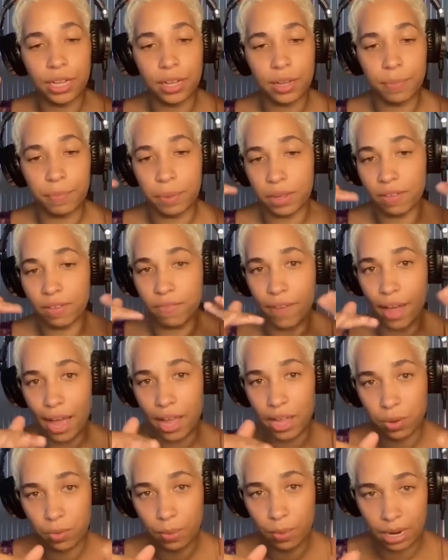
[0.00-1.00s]
can be
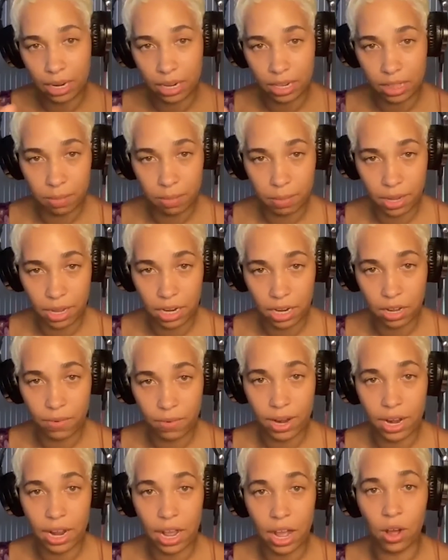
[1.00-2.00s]
evaluated in the beginning
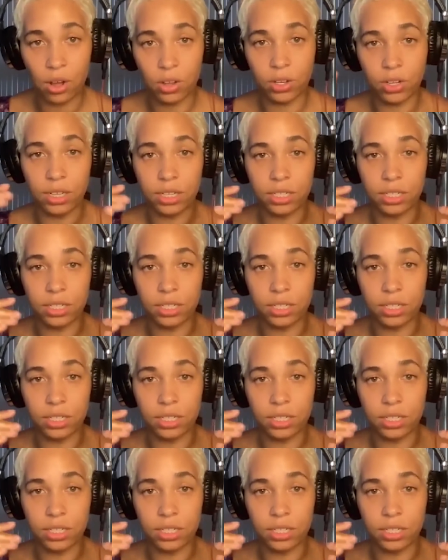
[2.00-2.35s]
right now,